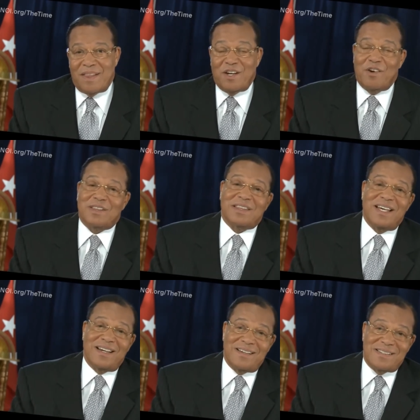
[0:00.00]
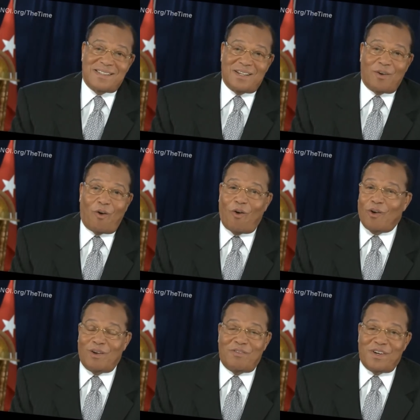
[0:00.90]
There are things that
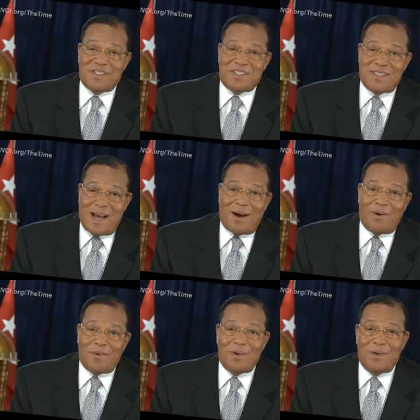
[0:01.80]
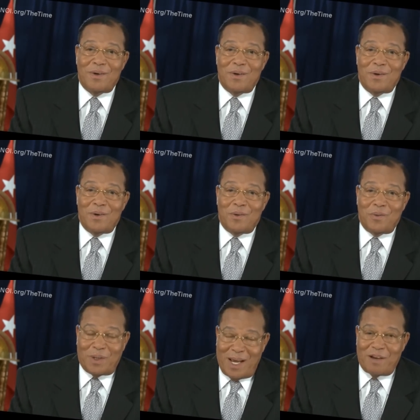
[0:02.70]
all of us now
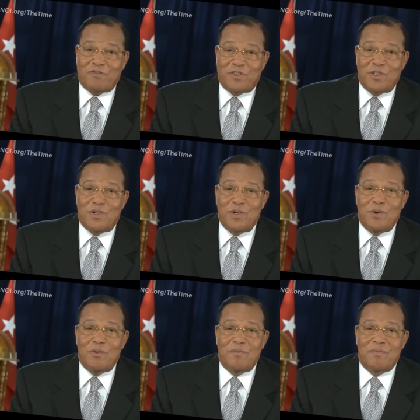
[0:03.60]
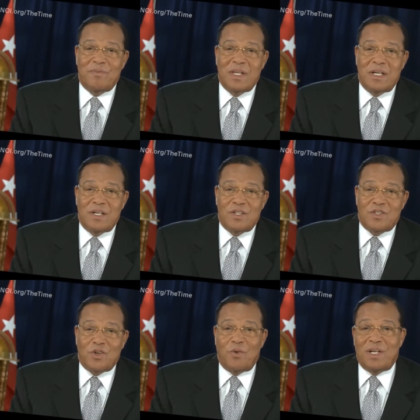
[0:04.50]
will have to do.
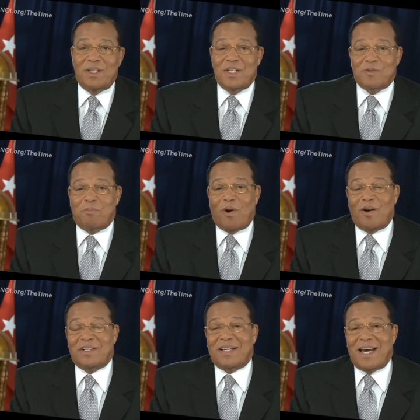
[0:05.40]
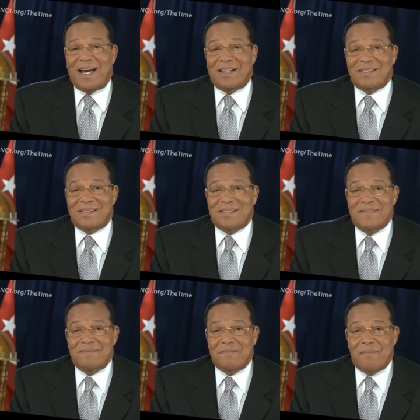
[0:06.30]
So in this
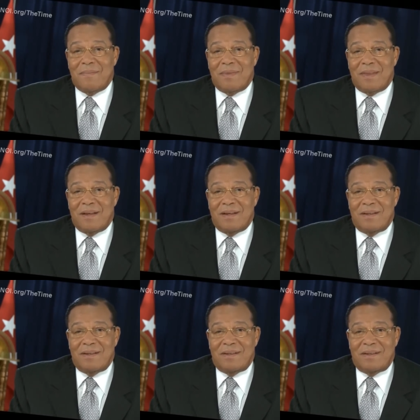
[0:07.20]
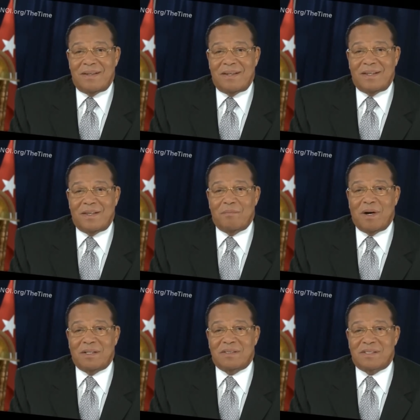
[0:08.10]
broadcast, in the
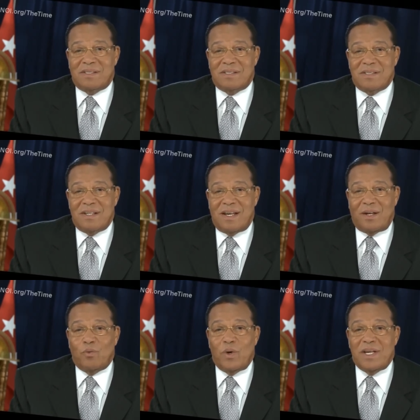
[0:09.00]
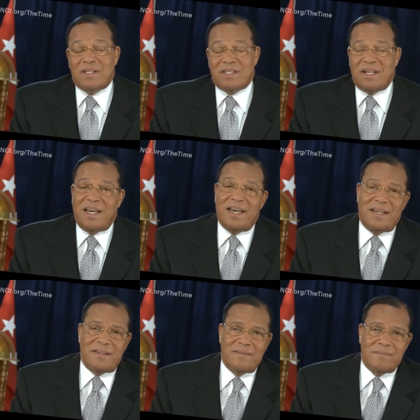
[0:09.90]
months and weeks
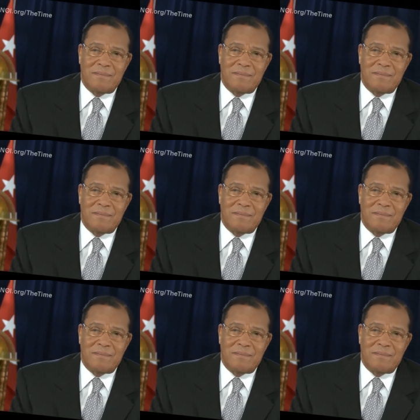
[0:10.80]
ahead,